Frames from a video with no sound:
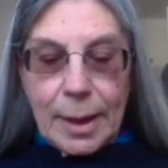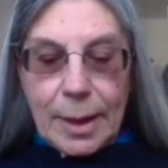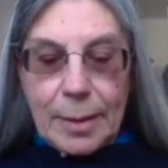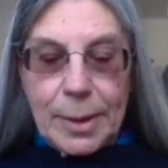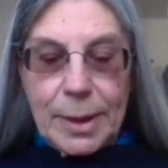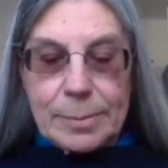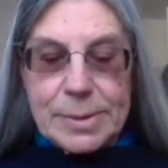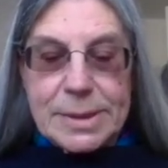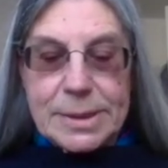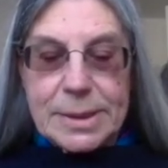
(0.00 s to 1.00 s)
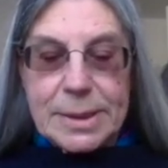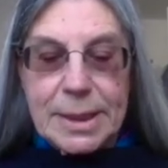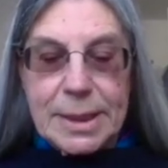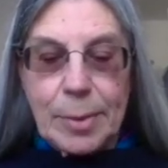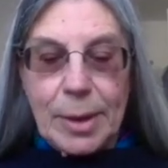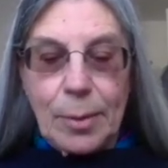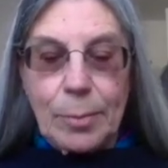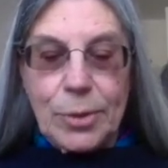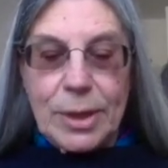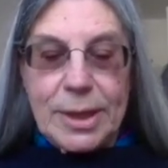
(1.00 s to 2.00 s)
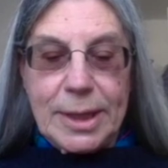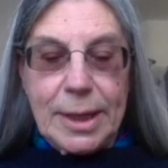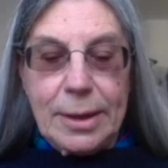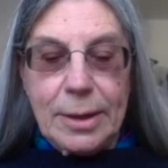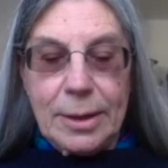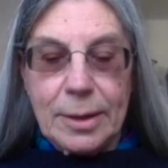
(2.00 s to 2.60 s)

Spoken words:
and perhaps think about breathing in